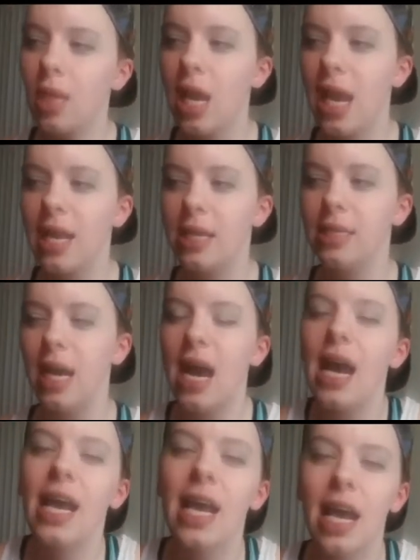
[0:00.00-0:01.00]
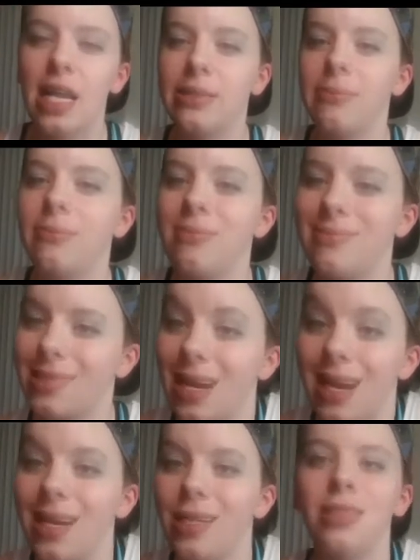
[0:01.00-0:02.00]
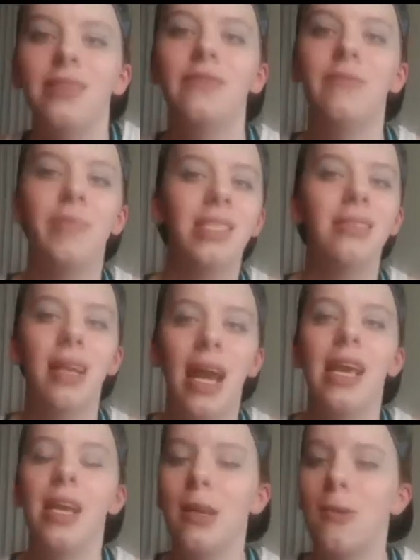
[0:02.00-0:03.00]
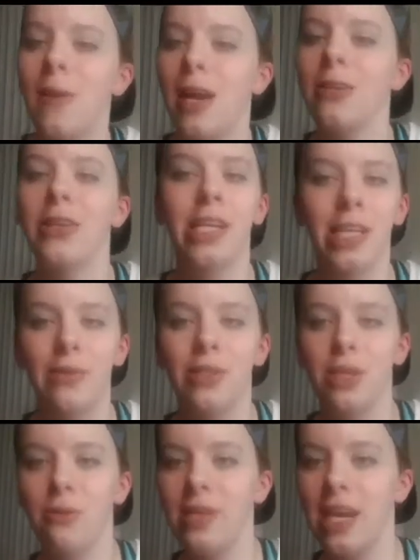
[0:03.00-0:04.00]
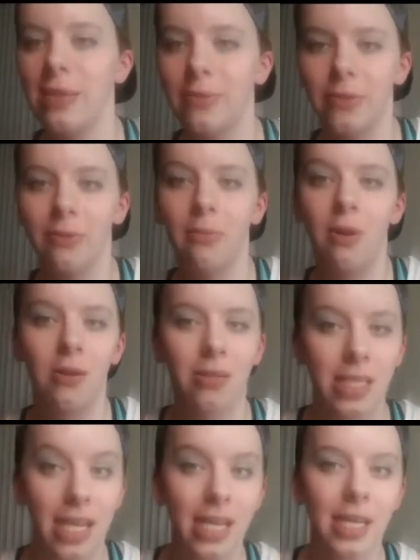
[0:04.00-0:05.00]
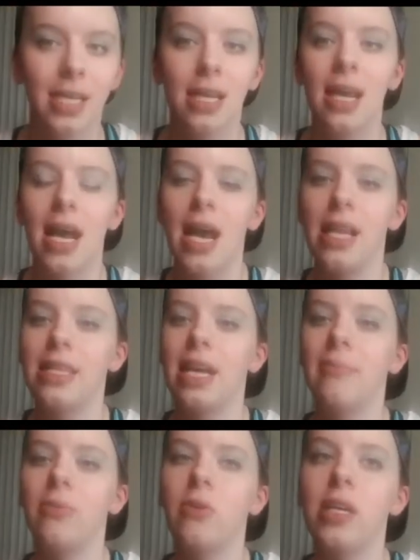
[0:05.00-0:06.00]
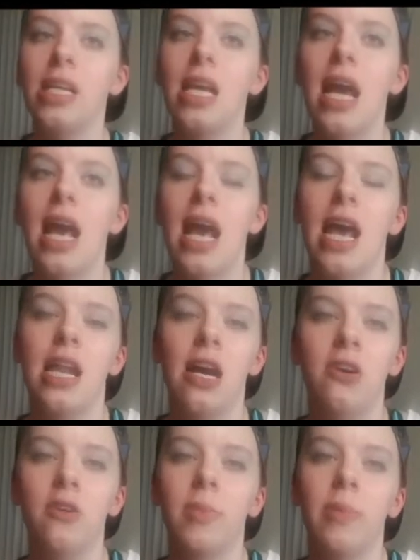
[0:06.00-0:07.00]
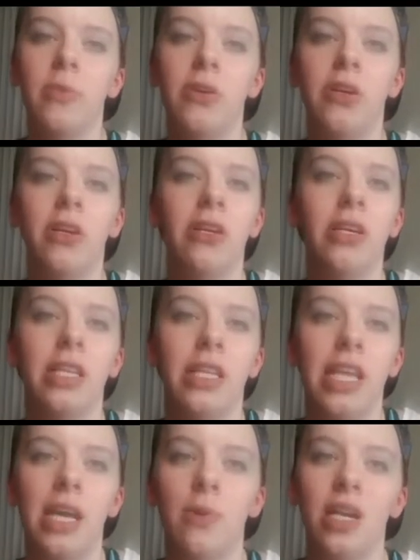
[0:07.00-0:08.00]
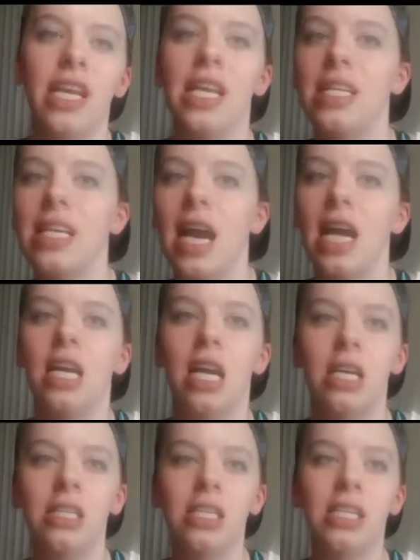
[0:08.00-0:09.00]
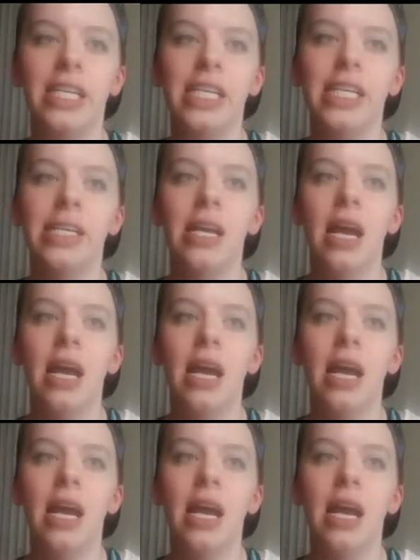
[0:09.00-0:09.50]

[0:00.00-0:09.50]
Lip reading: And I had kind of been hanging around the Hillywood Show table all day at that point, and I remember they were getting kind of hungry,